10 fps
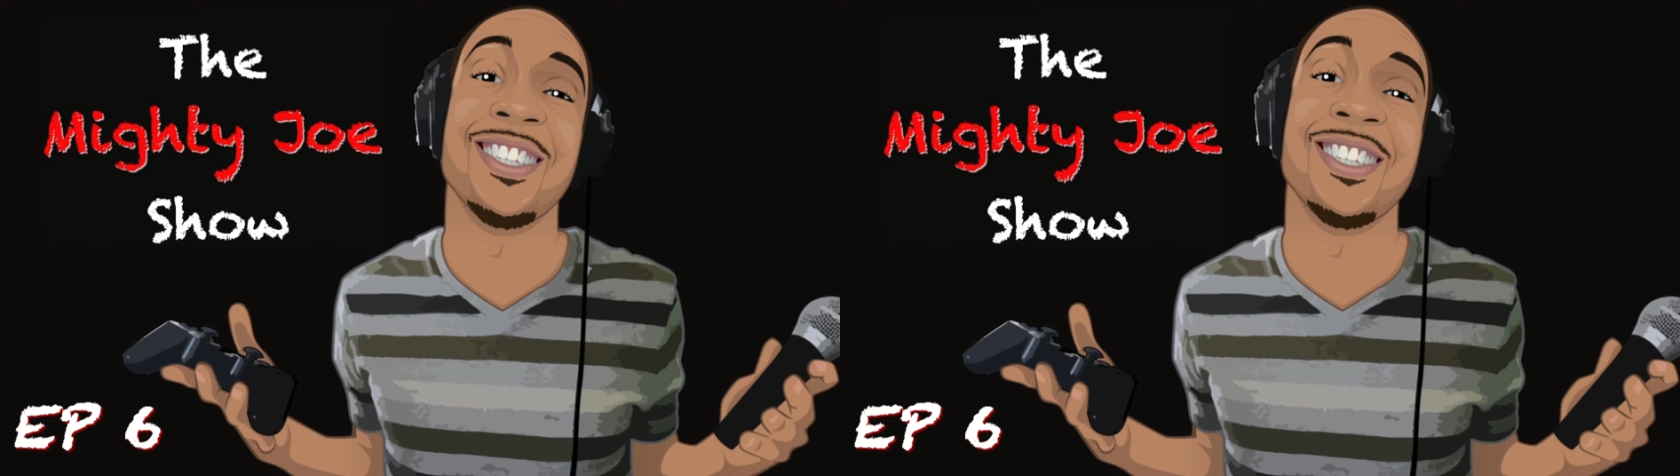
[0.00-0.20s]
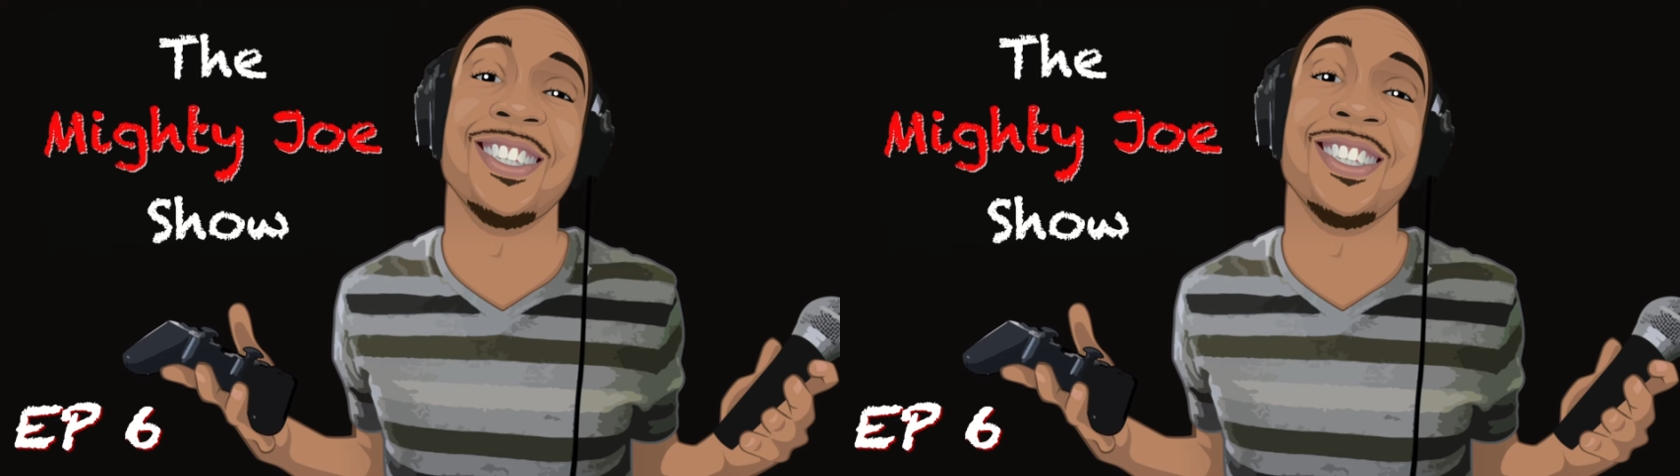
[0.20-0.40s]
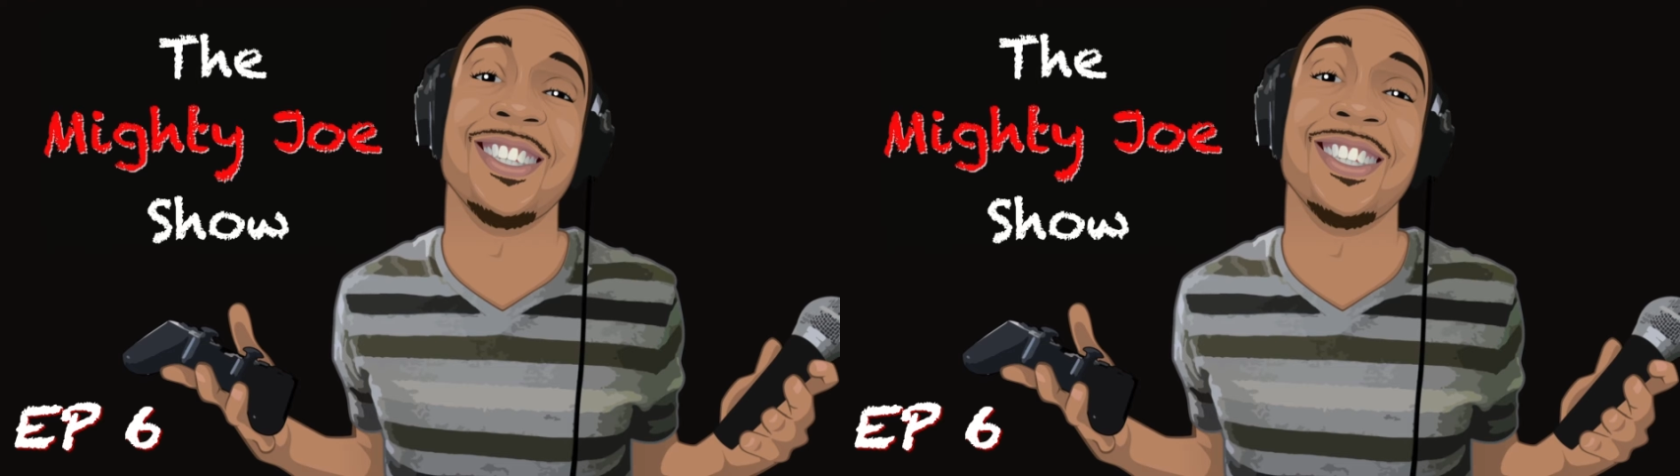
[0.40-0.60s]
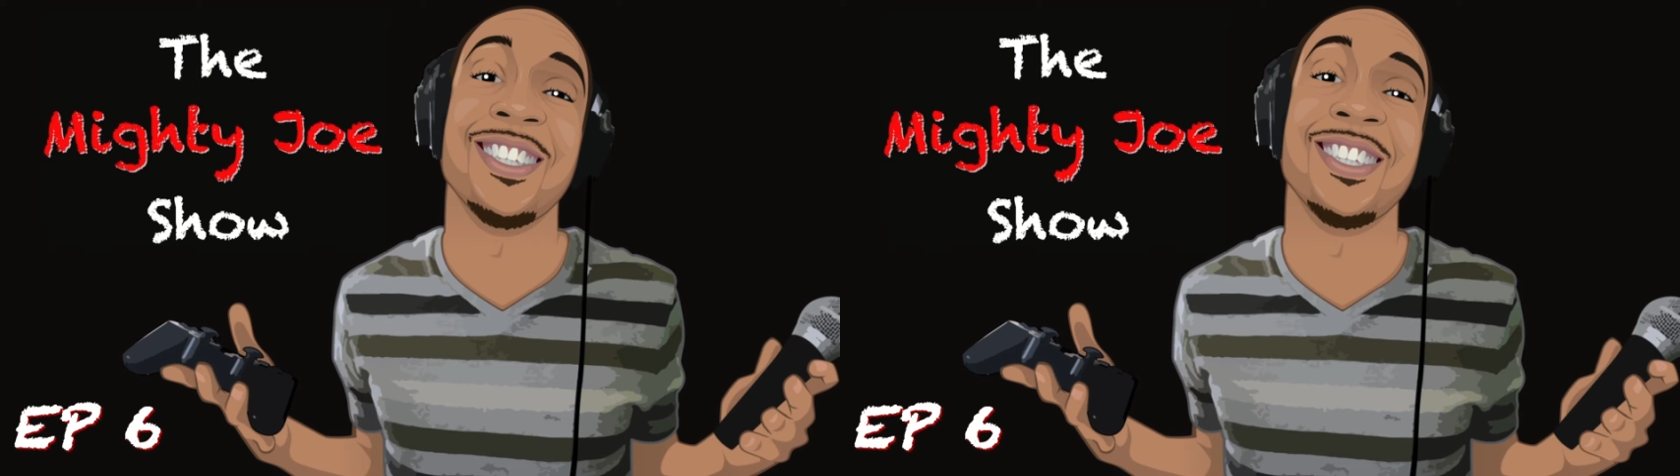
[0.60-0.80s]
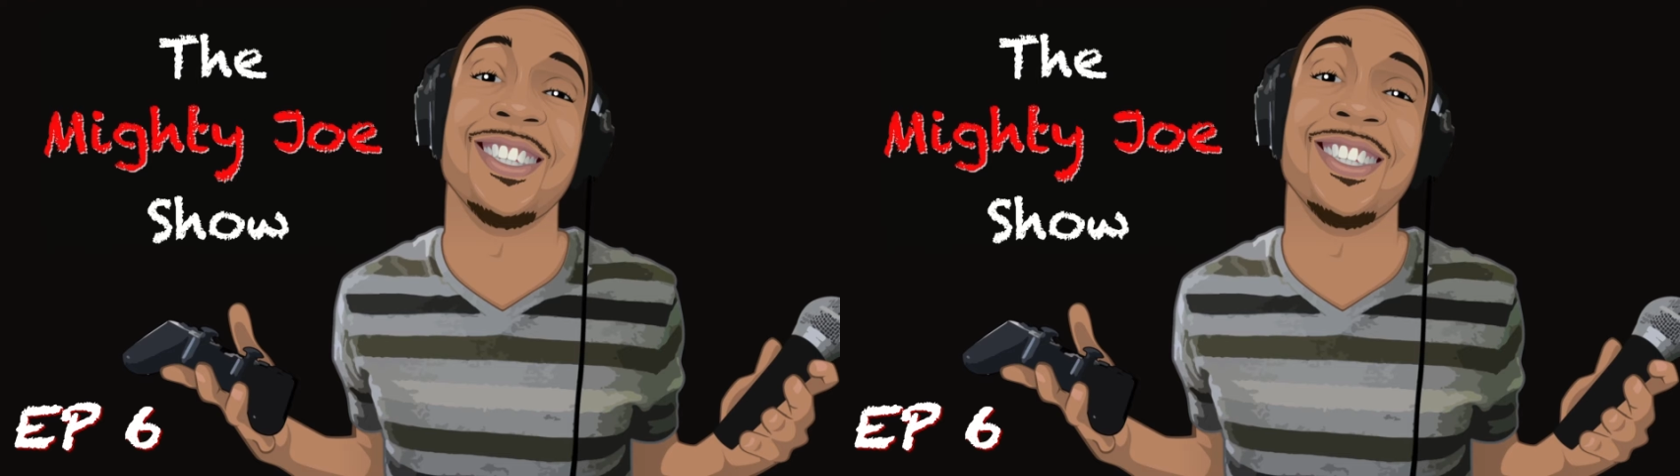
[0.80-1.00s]
you know, such
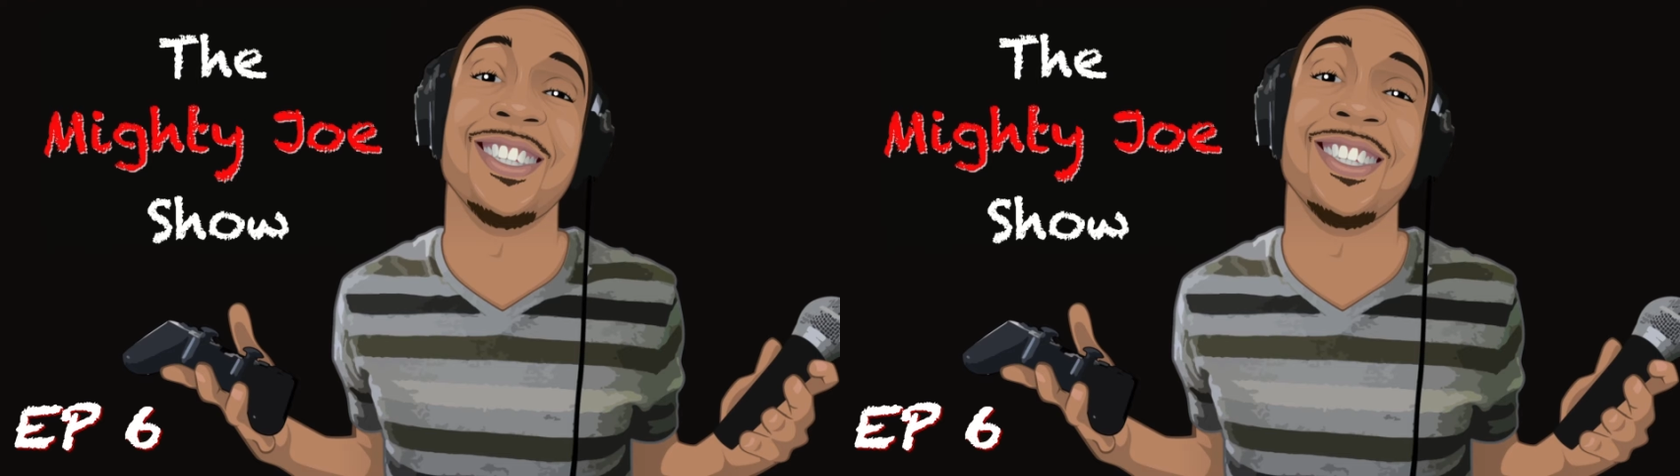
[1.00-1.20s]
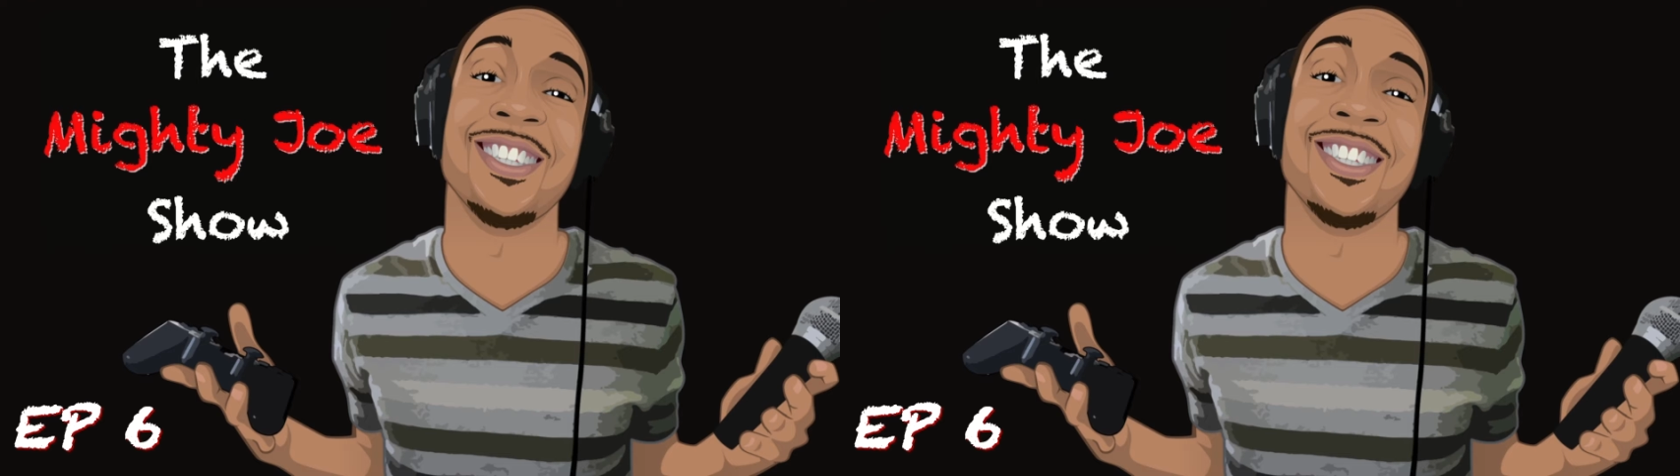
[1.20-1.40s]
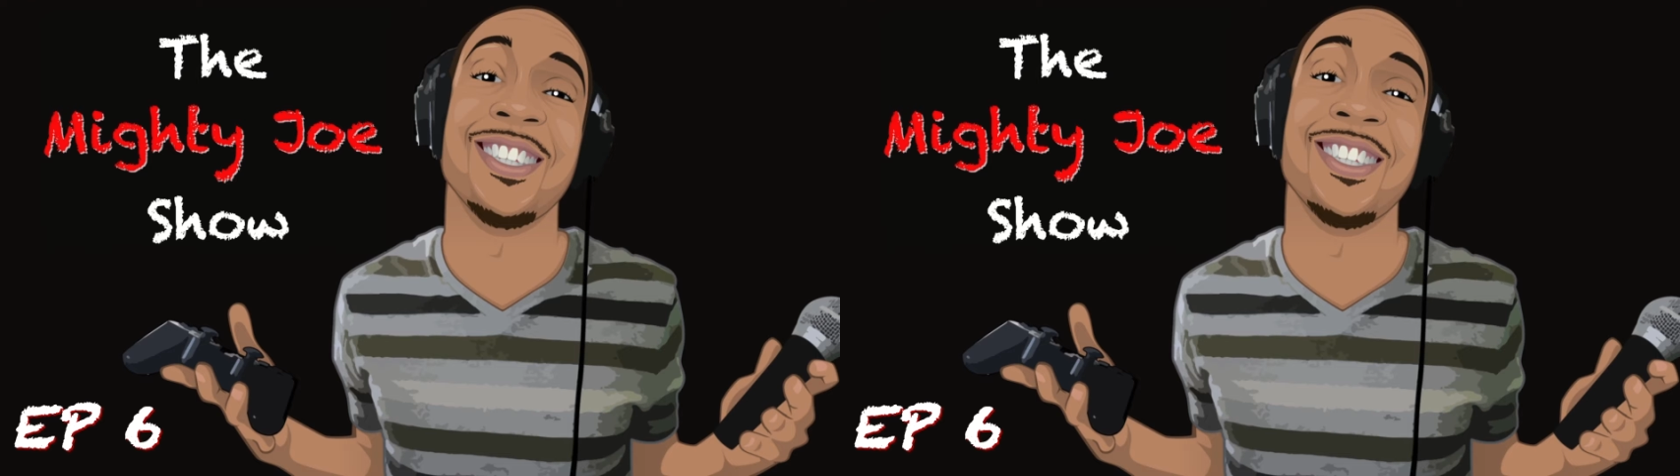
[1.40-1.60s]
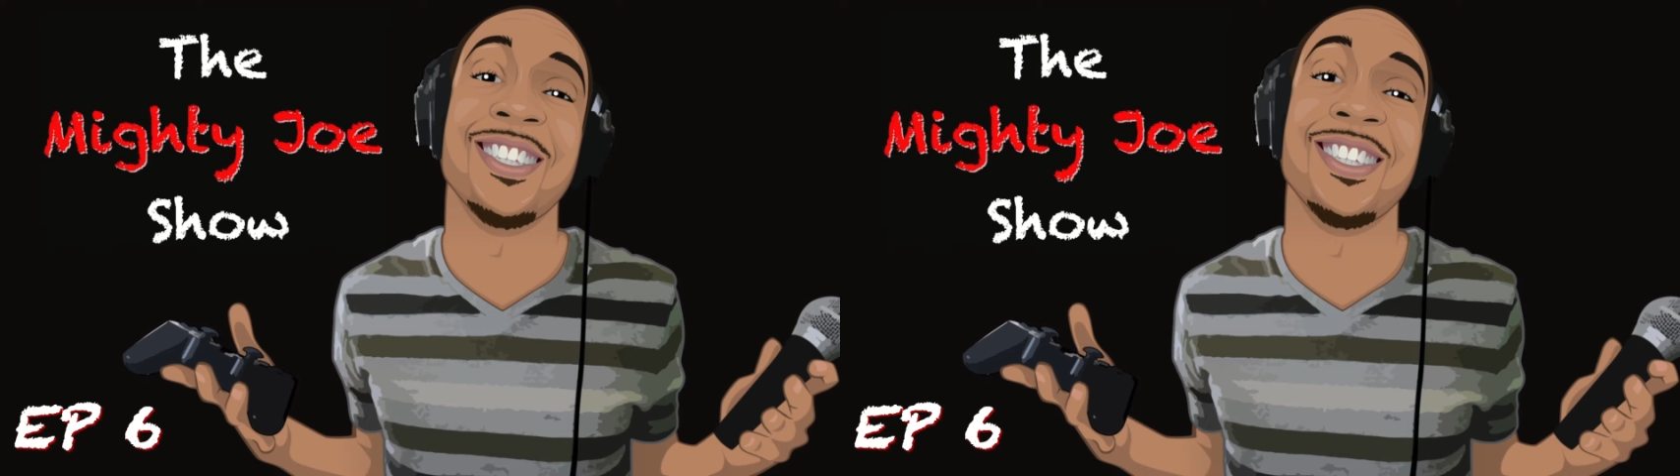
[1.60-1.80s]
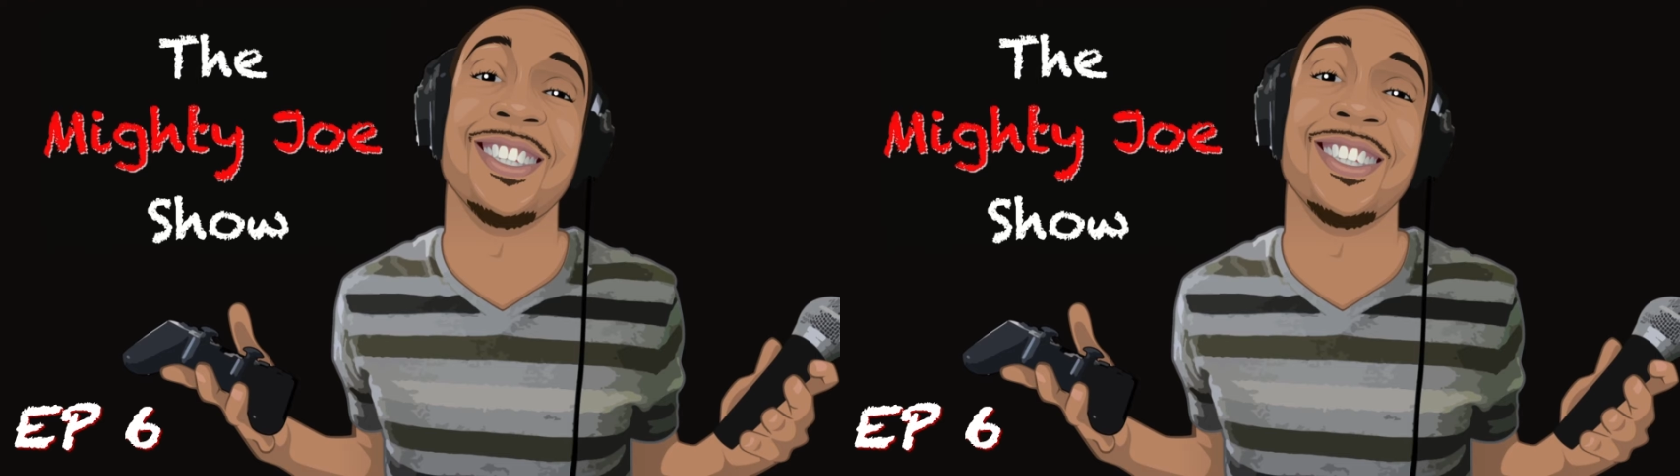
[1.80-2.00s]
as famous video
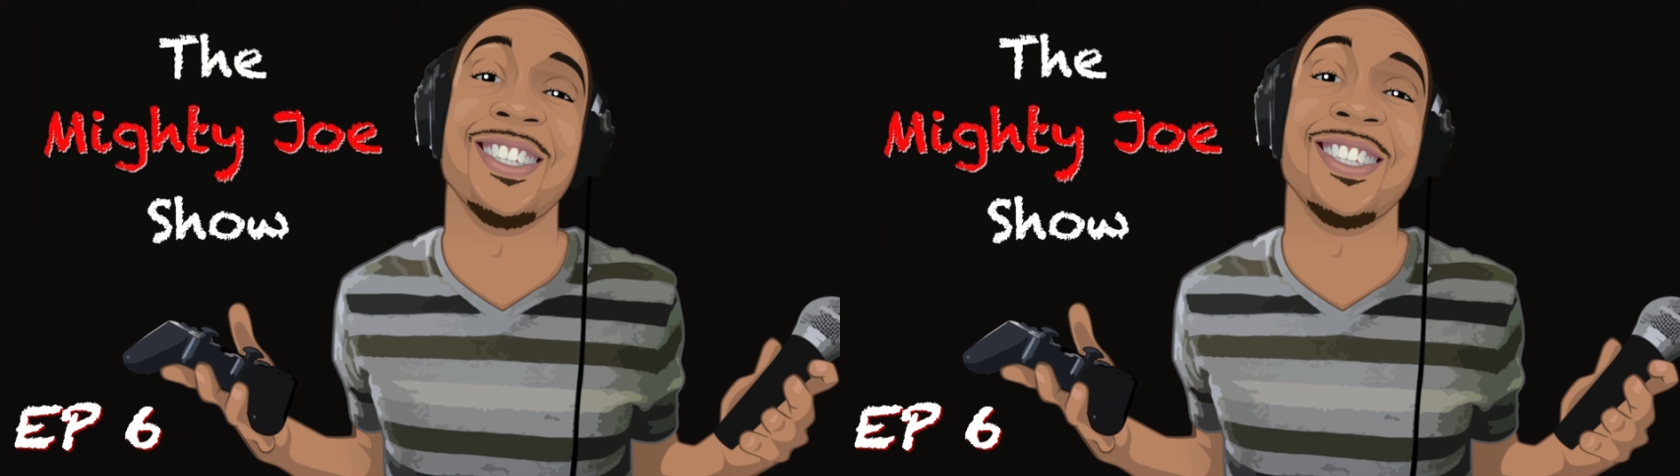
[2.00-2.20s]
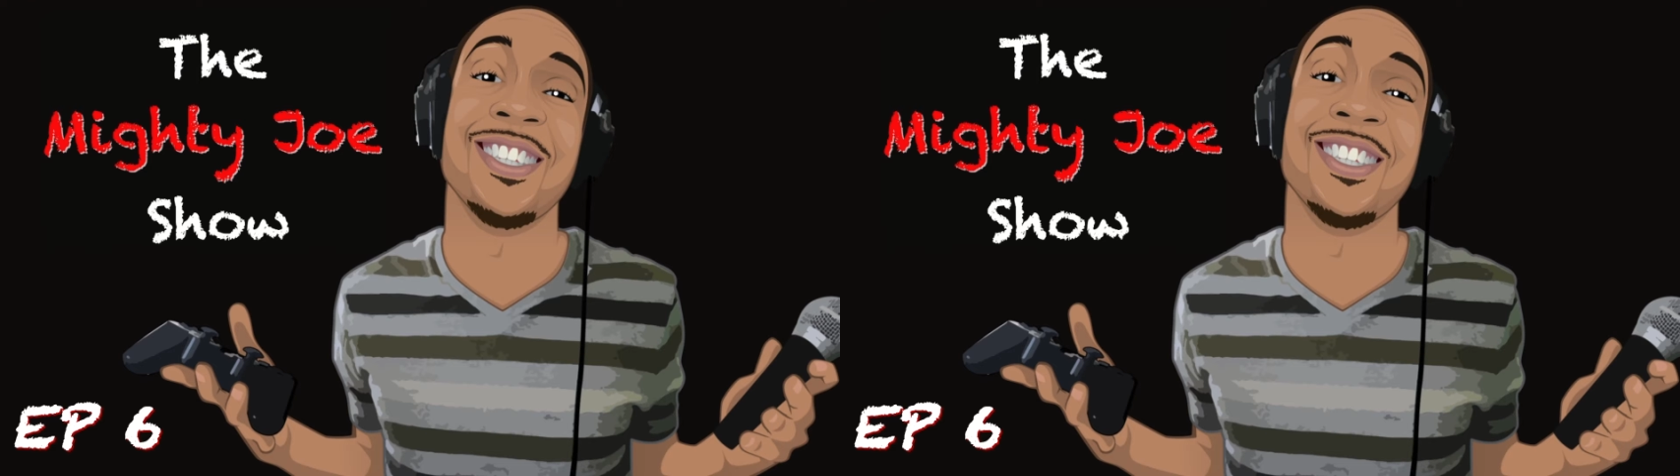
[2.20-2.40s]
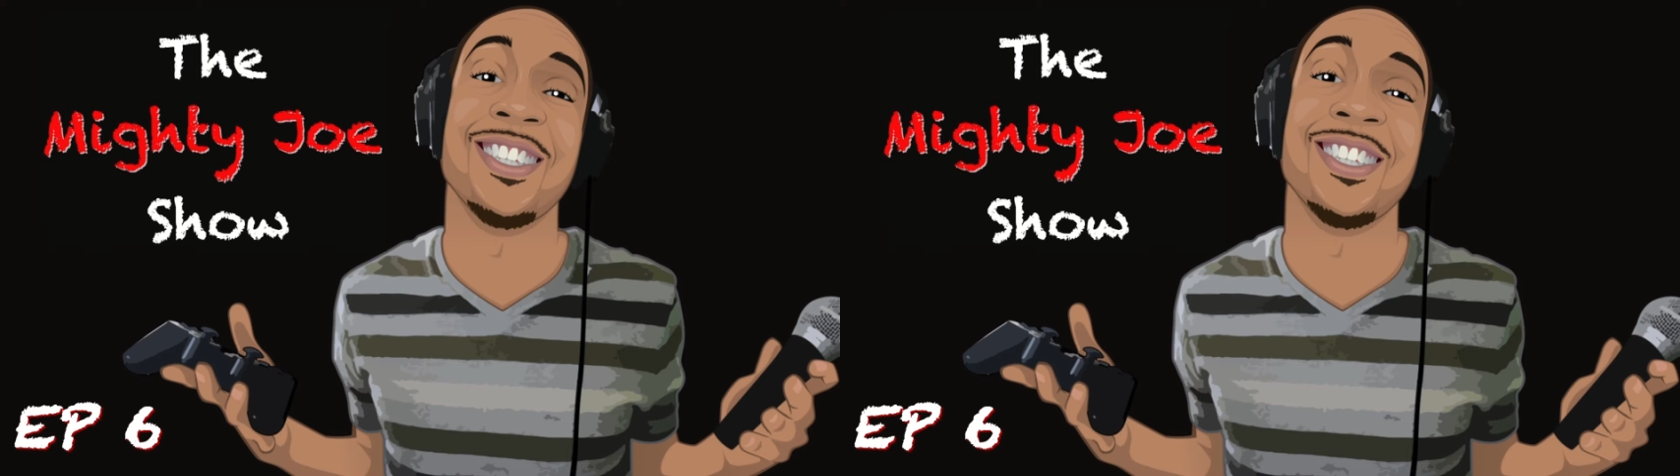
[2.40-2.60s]
game songs,